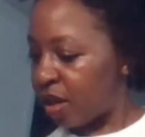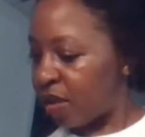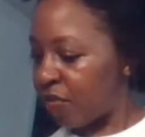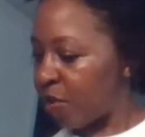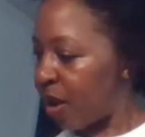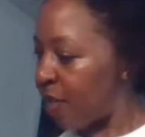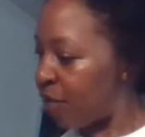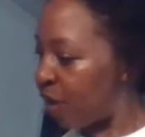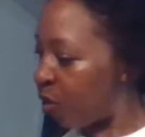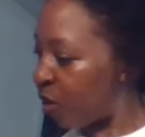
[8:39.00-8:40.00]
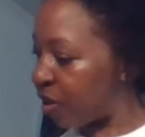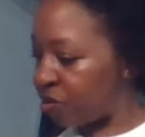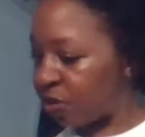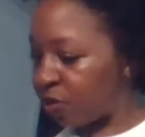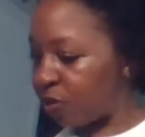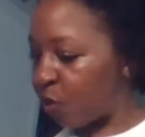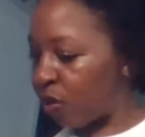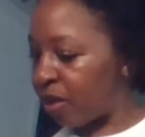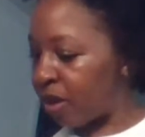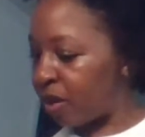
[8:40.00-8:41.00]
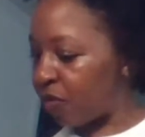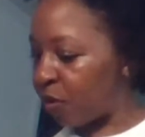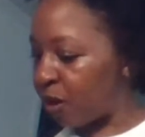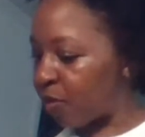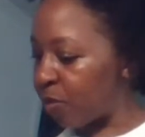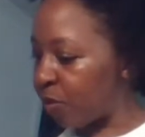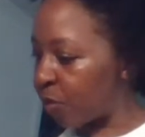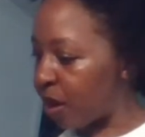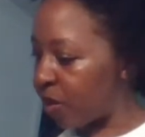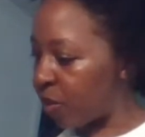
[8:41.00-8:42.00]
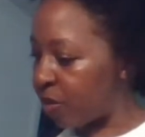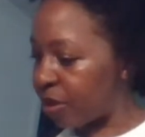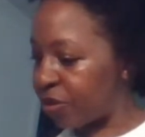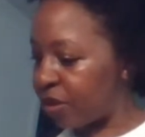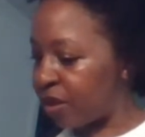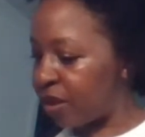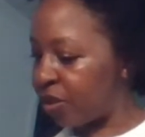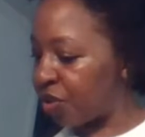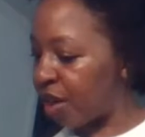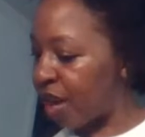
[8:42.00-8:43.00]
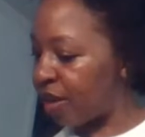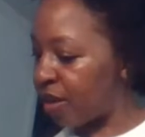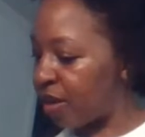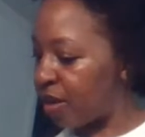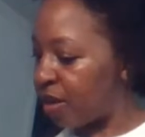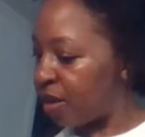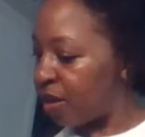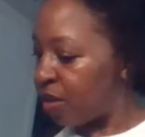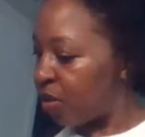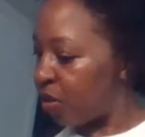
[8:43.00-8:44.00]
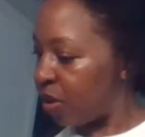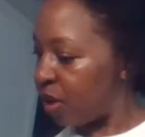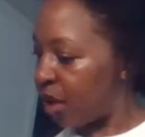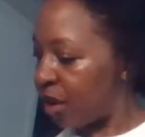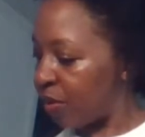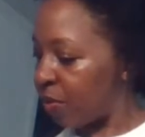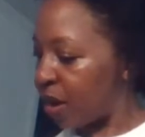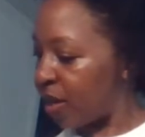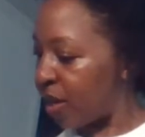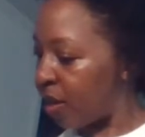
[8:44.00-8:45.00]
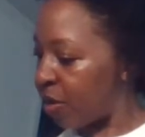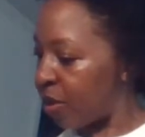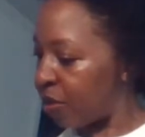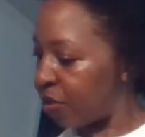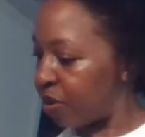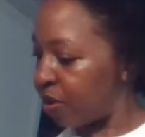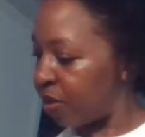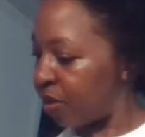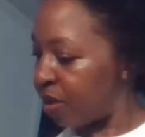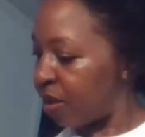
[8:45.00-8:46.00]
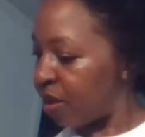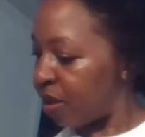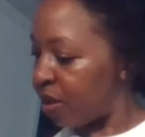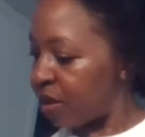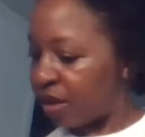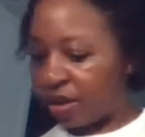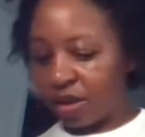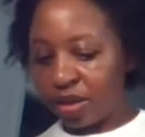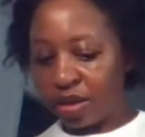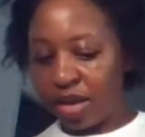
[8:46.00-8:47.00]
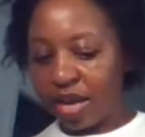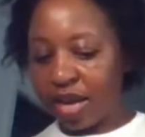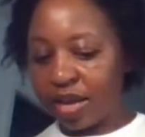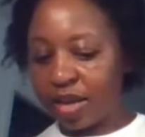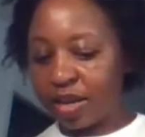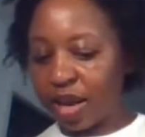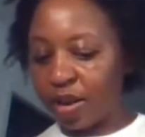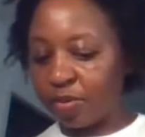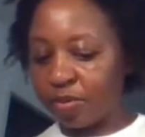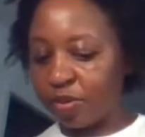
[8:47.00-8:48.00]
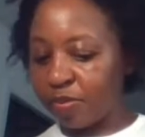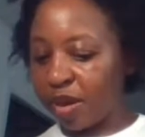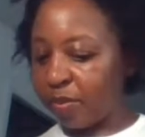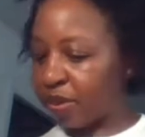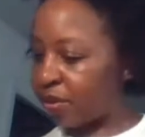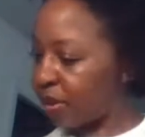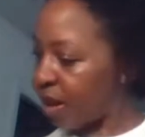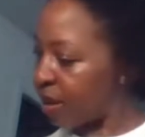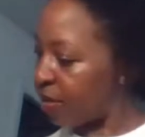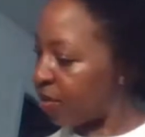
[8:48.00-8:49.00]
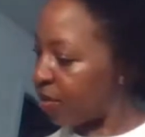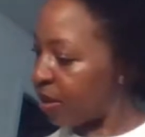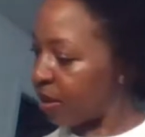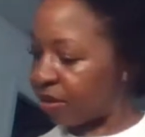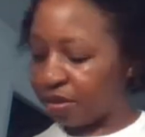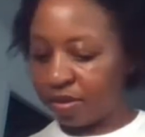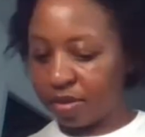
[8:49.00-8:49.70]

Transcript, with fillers: if you have any questions for me, and if you're able to write the question in the chat, you can write any question and I will do my best to answer it.